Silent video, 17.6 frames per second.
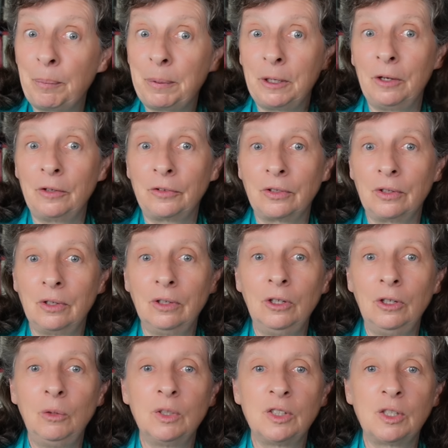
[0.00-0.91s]
person
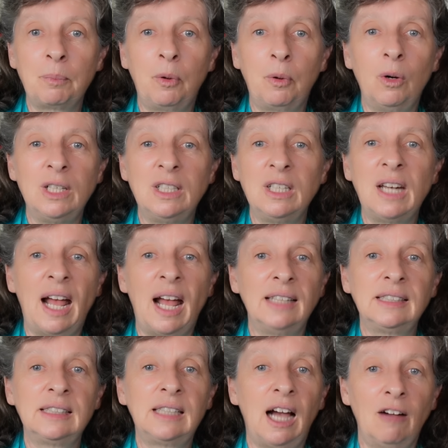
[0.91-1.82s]
who was appointed
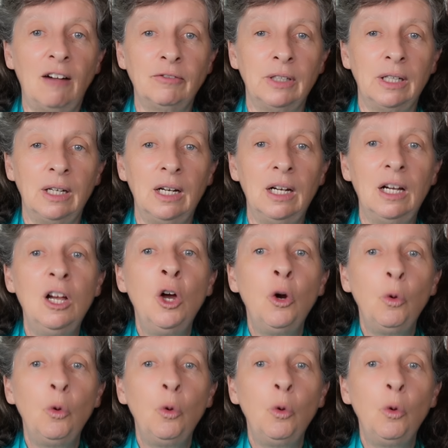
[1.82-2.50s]
as governor